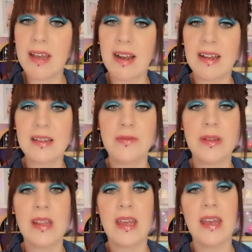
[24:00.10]
we collect
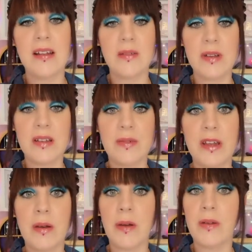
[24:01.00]
everything in. So when this
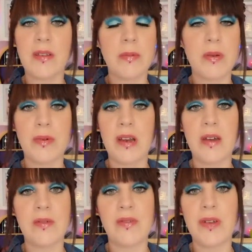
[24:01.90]
video goes up, you'll
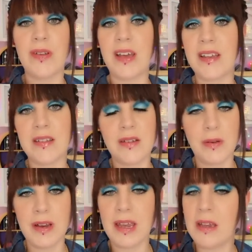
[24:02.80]
probably have a few days to
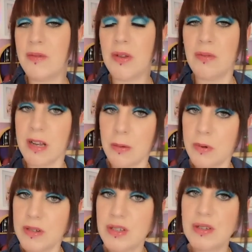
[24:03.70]
donate if you really
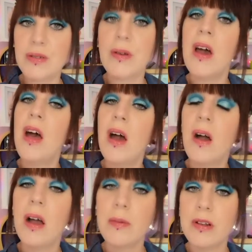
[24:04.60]
want to.
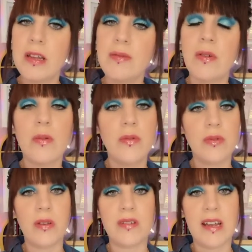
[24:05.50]
I will leave
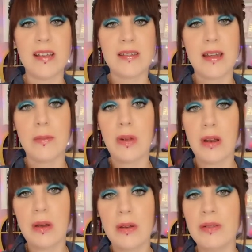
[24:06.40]
all those links down
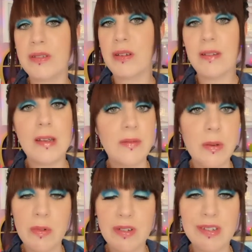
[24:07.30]
below. So
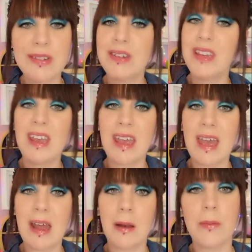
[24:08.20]
if you want to, you
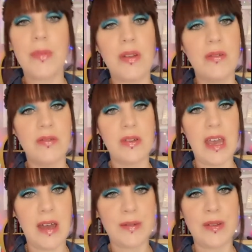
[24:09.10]
can, but don't feel
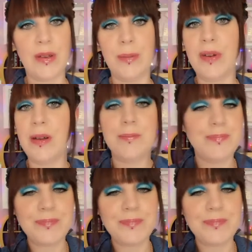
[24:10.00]
you have to, but